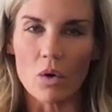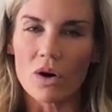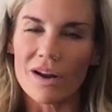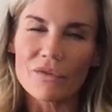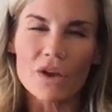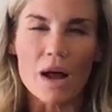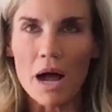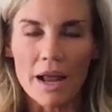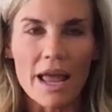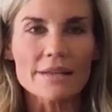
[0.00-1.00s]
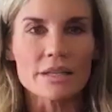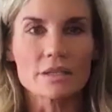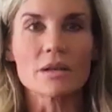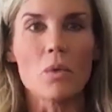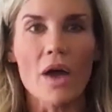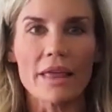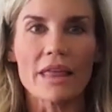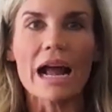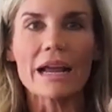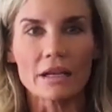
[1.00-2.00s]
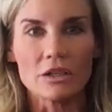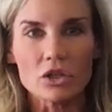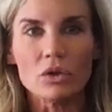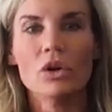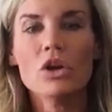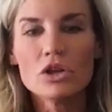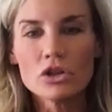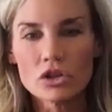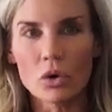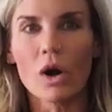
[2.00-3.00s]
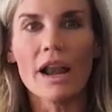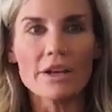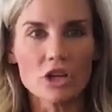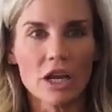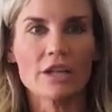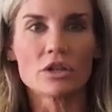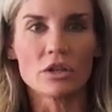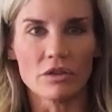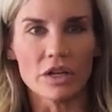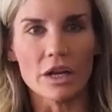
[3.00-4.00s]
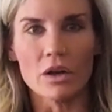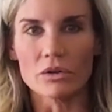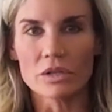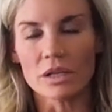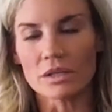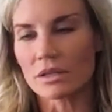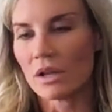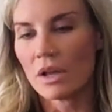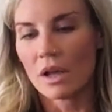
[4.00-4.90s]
or if not podcasting, some way that I can do short educational videos, because